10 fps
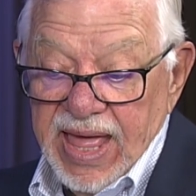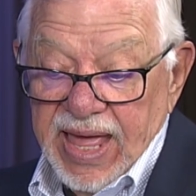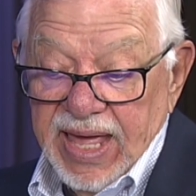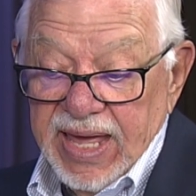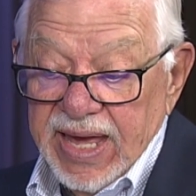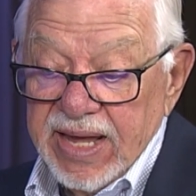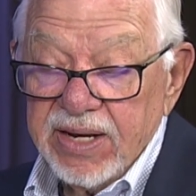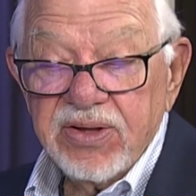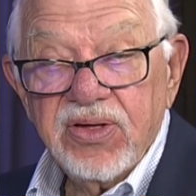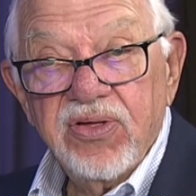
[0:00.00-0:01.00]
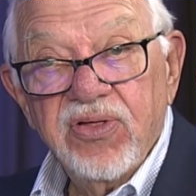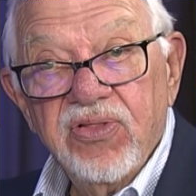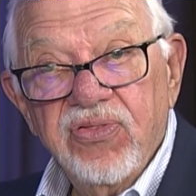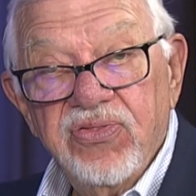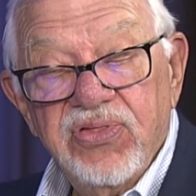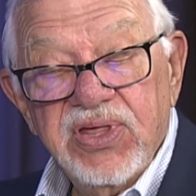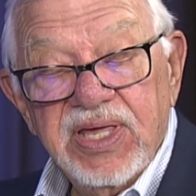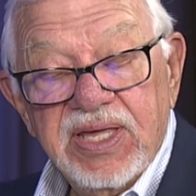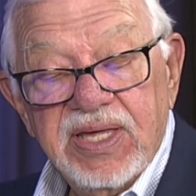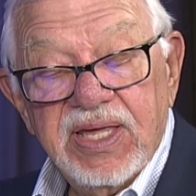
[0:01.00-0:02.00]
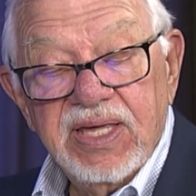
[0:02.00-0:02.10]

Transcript: And the